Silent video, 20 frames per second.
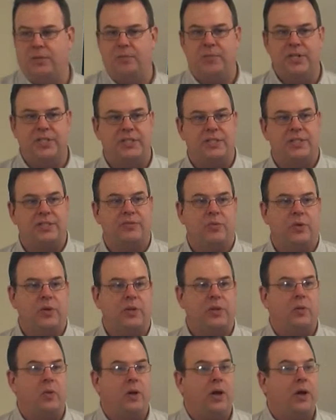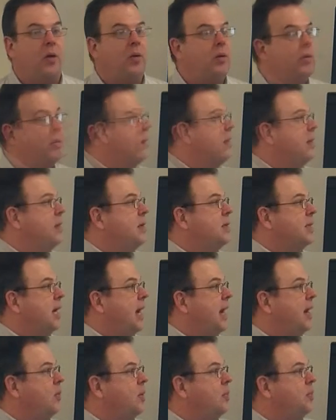your business really well. So
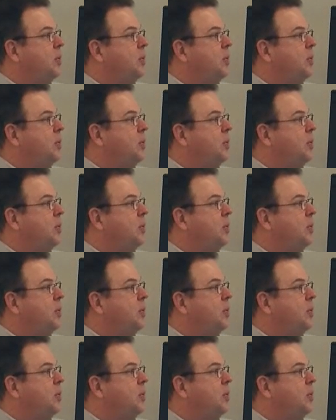how do we